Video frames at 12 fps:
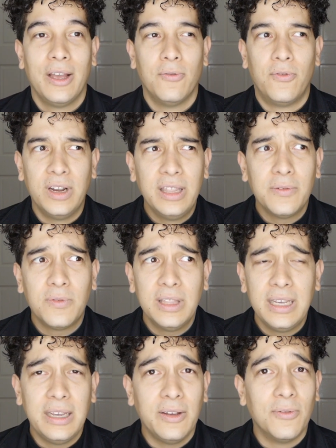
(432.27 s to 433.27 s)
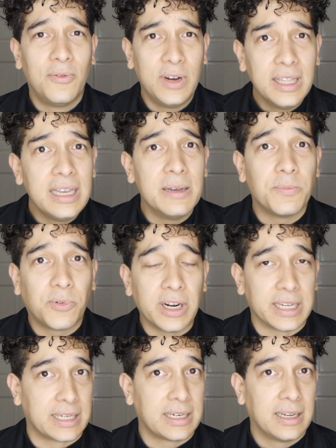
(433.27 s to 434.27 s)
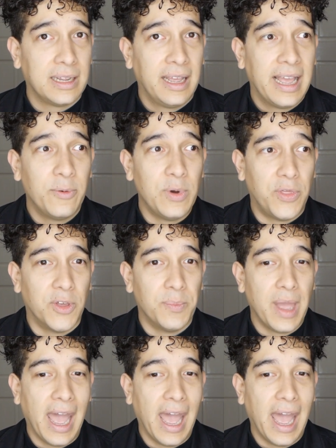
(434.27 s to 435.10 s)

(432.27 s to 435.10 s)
Really, really, really impressed with them,